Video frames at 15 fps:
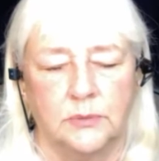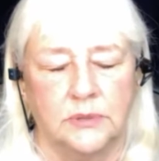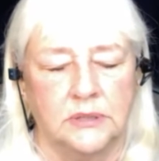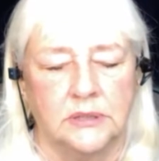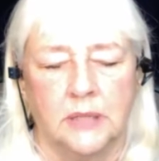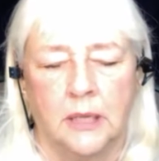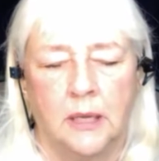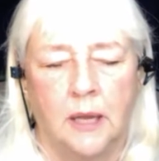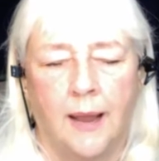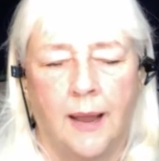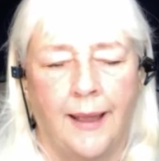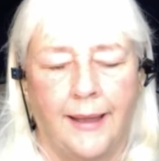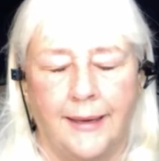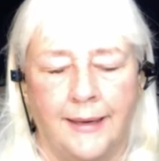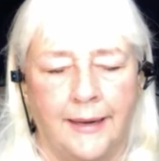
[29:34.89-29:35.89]
Was
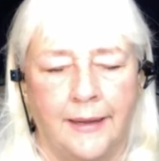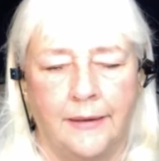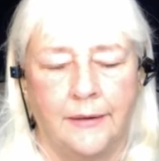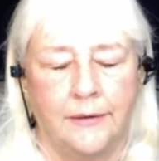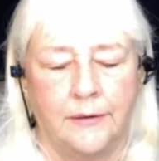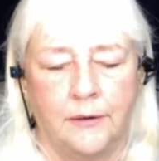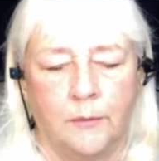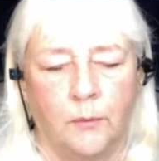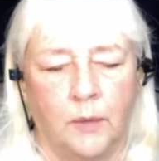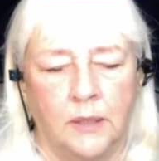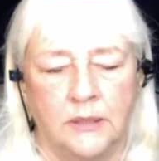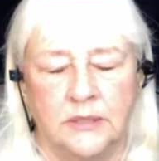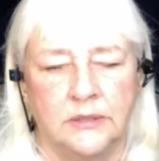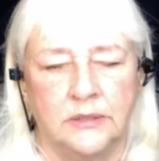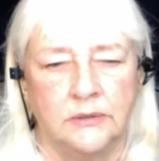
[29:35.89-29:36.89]
I had an editor
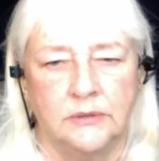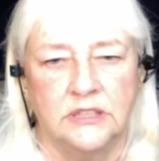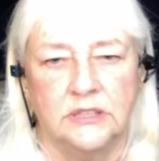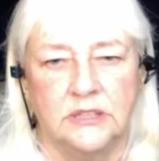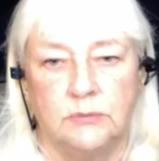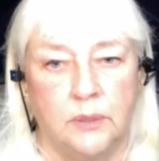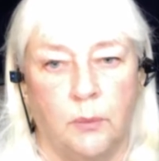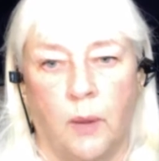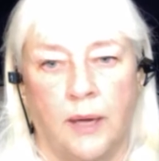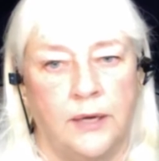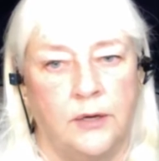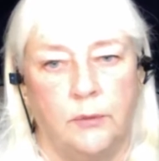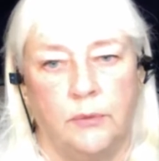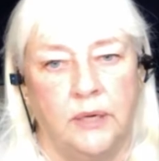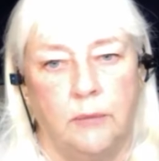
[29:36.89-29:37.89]
once who just
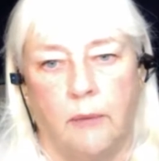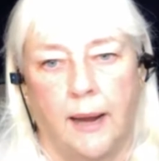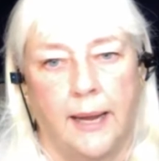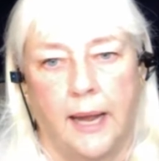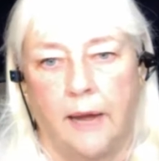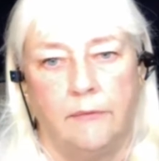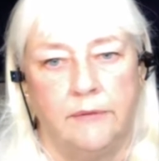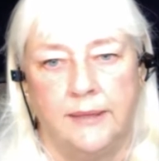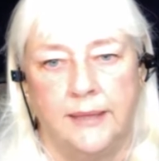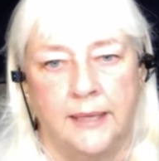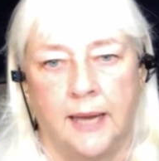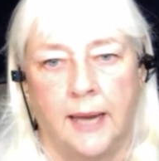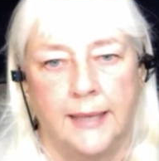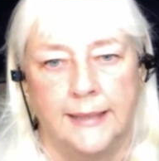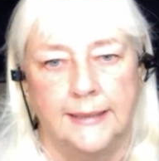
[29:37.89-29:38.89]
wanted to rewrite
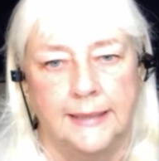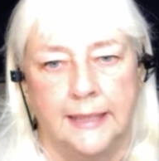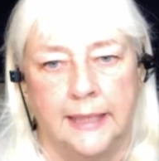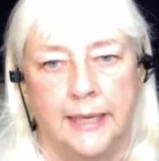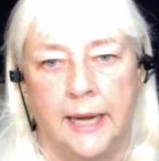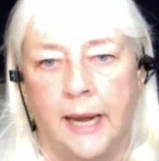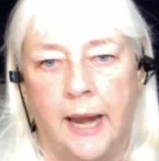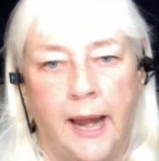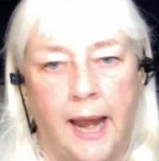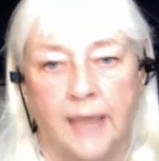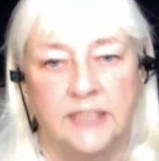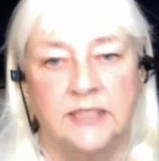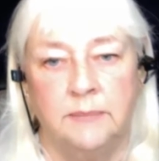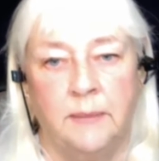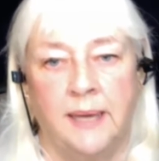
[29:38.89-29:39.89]
everything I did,
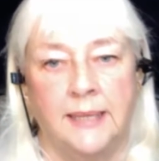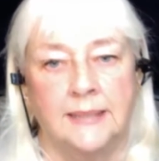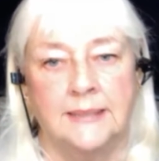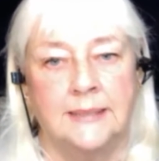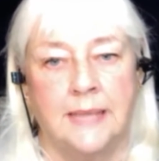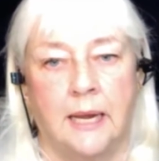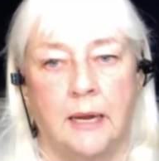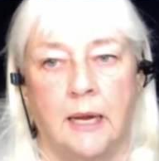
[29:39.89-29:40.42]
and she made it